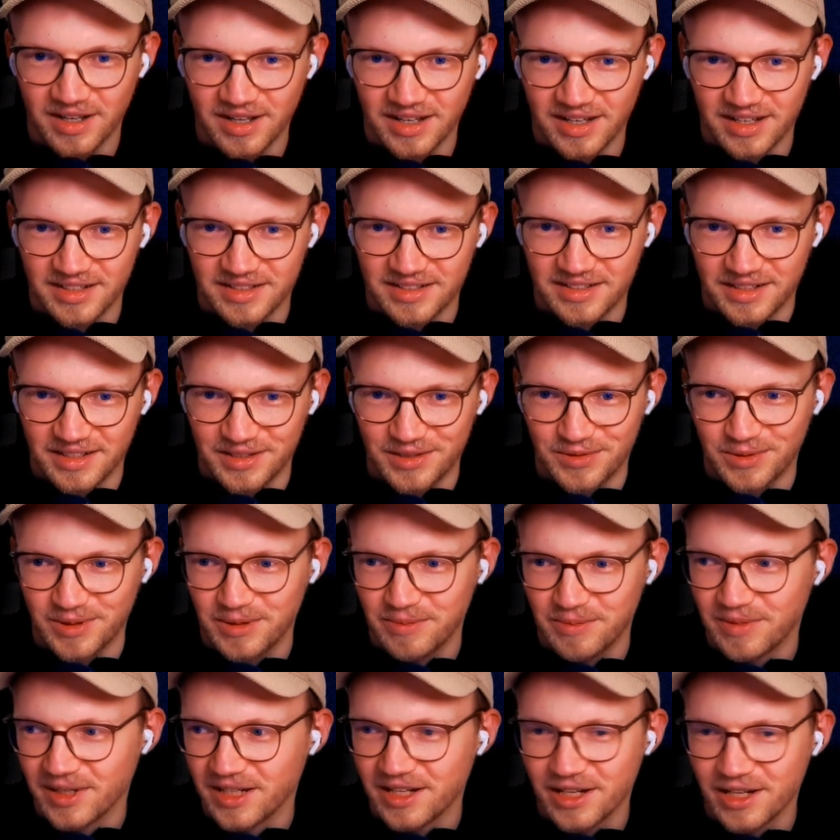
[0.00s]
since
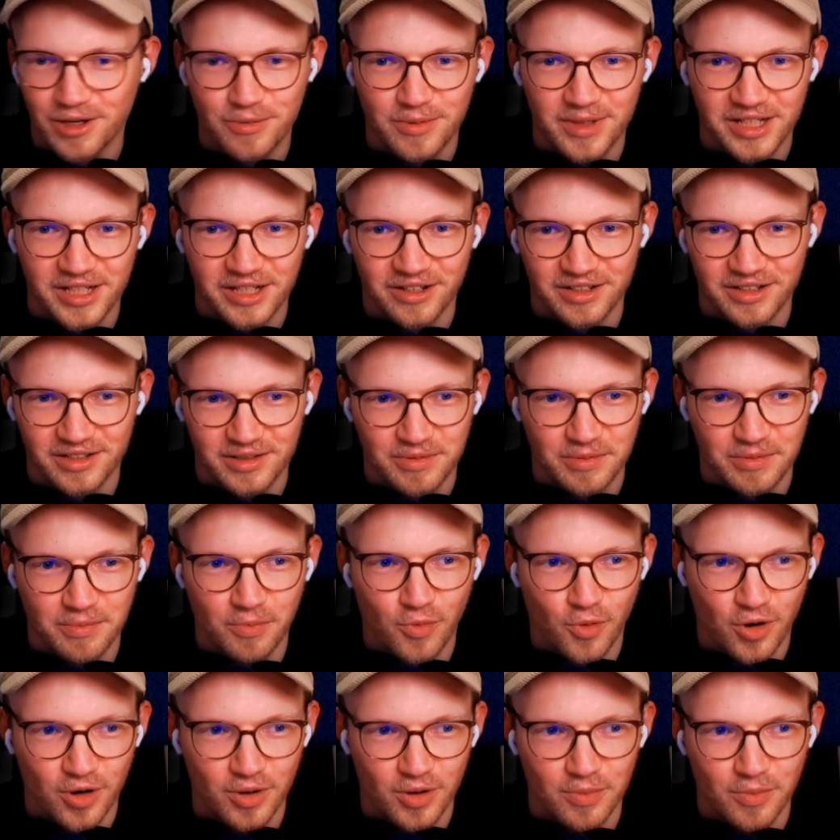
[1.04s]
by now we got
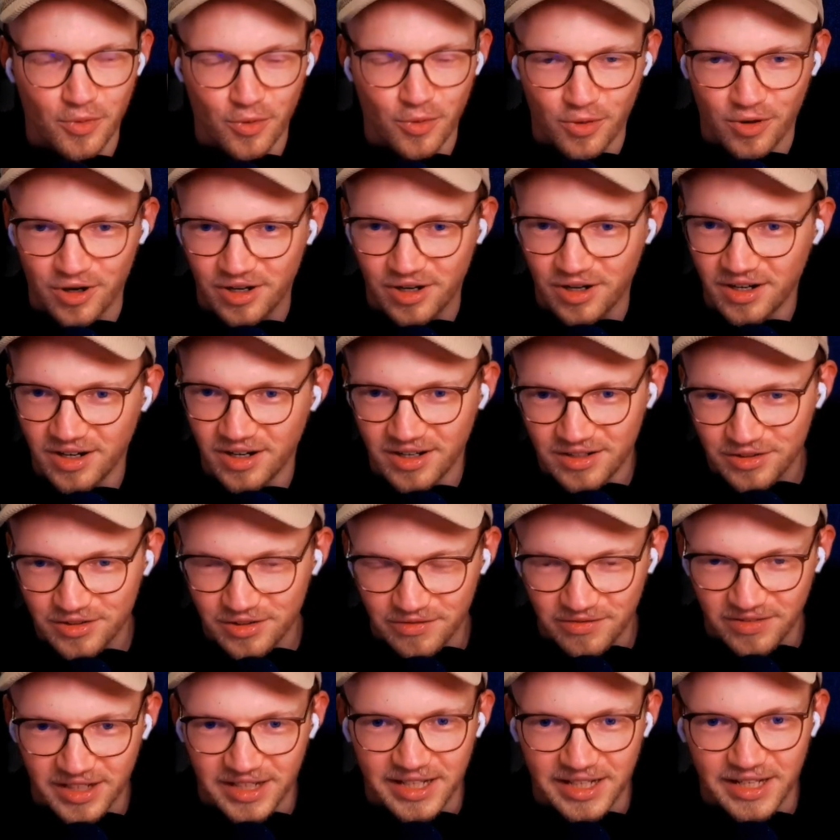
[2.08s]
more and more sort of
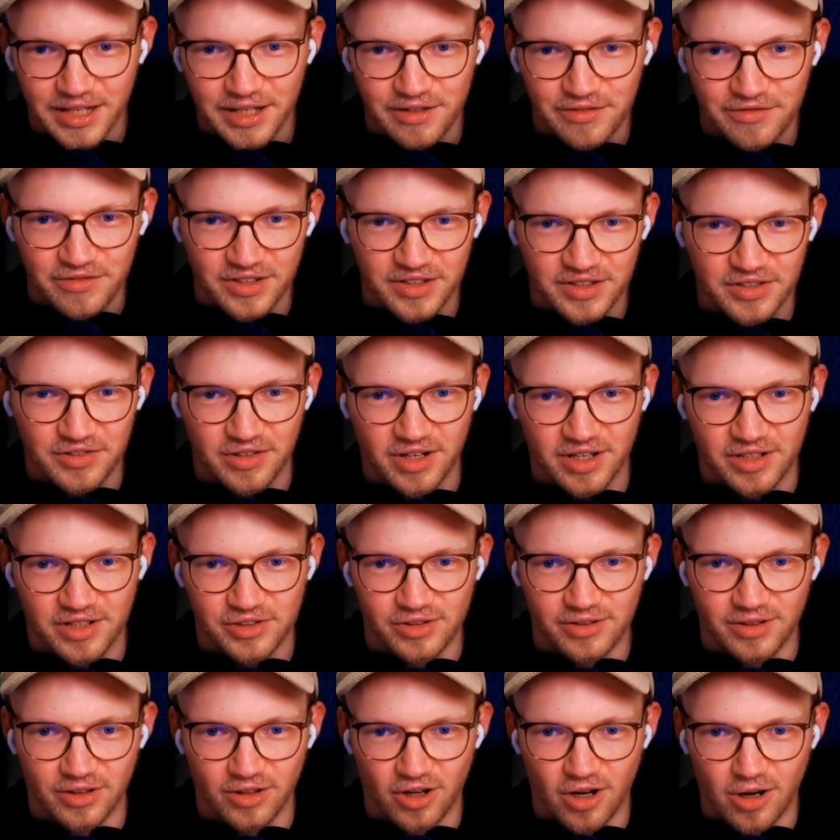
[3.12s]
like
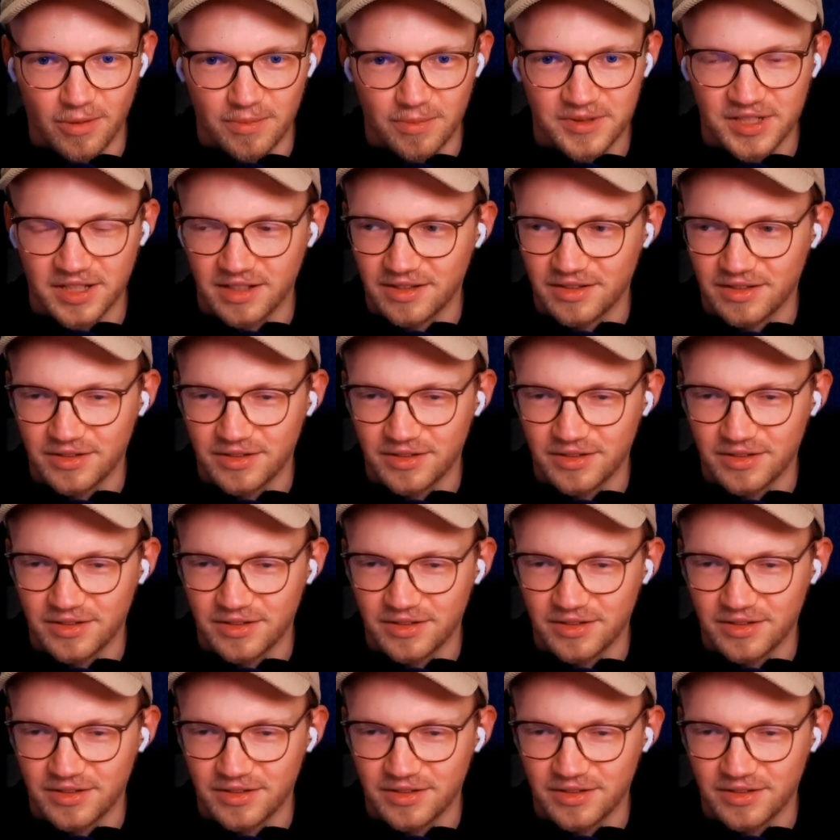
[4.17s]
infrastructural options.